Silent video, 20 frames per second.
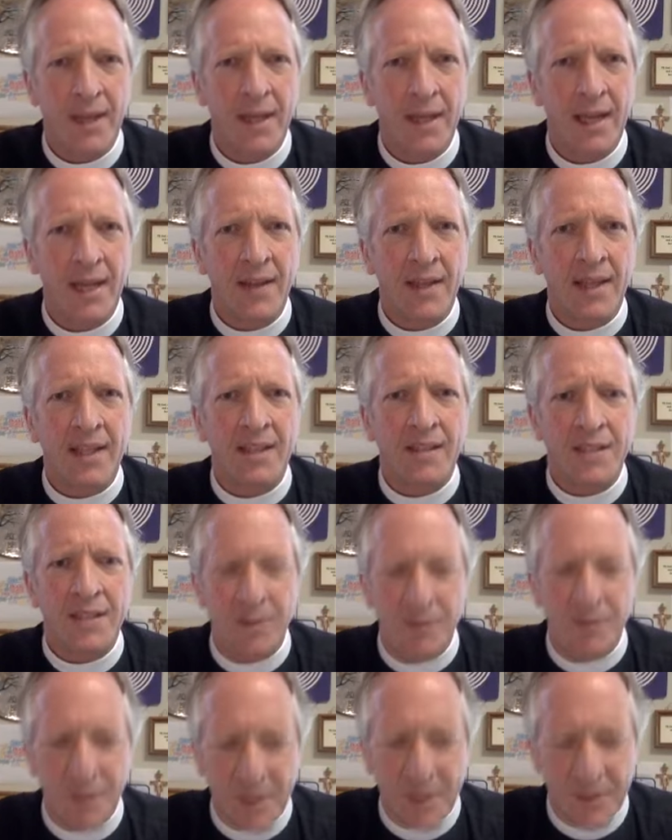And then at
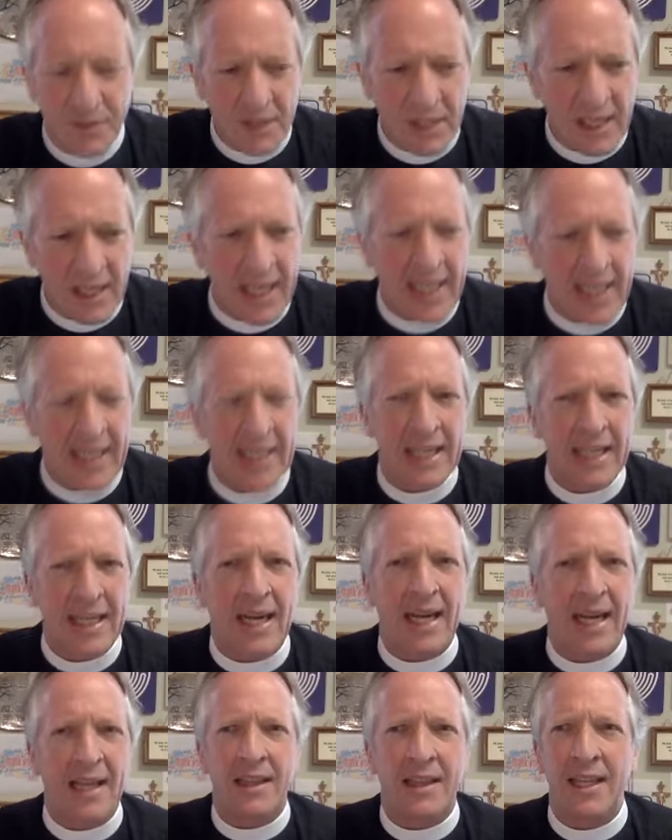10:15,
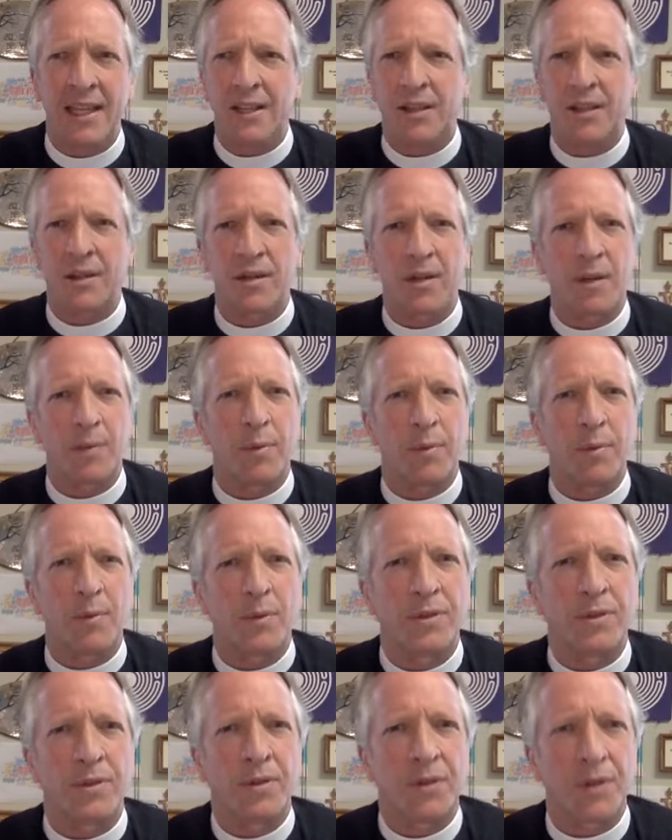I think the number
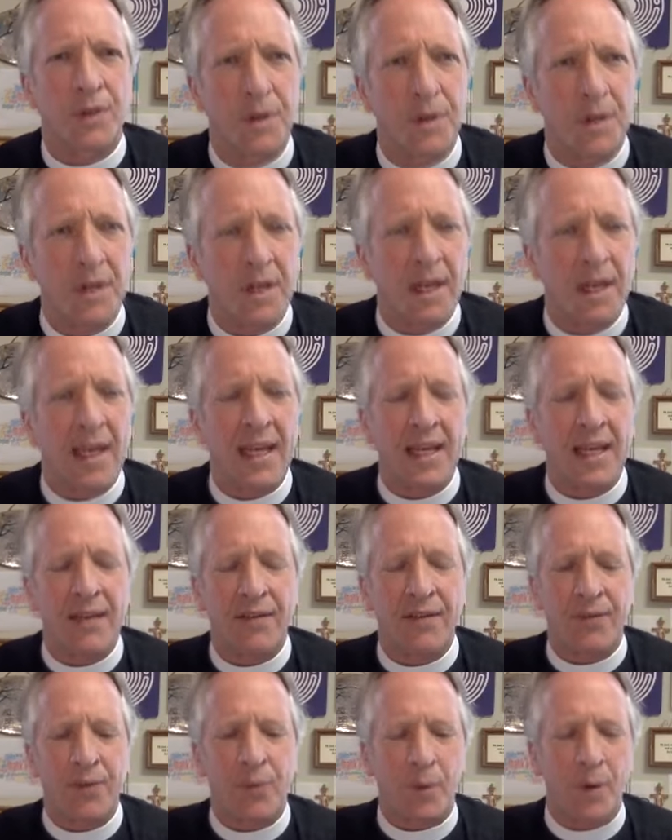was 38,
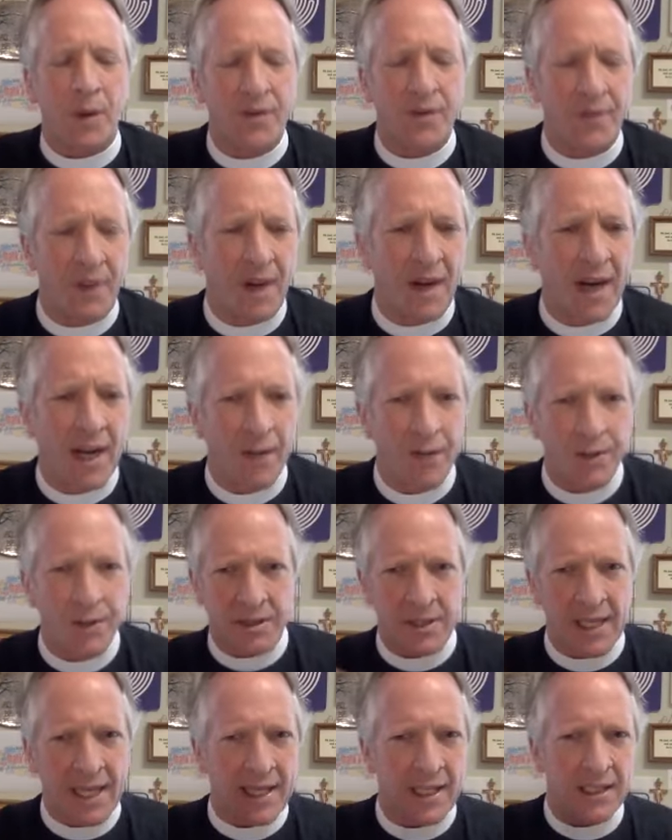45. We
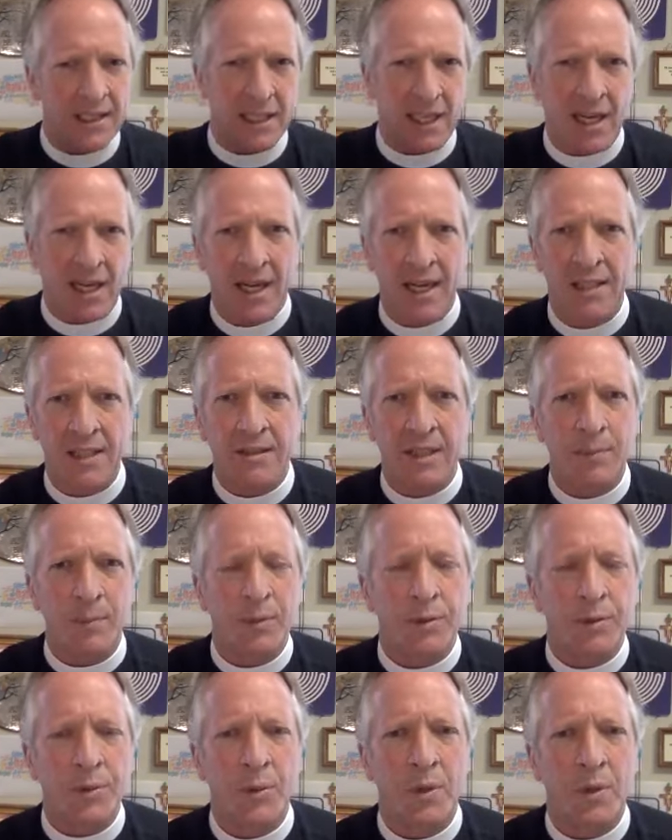sanitized in
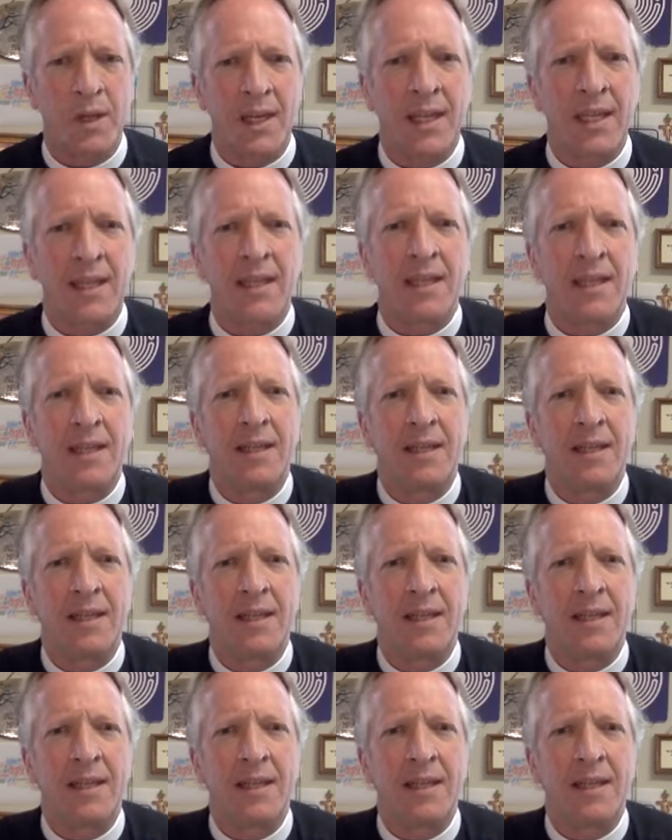between.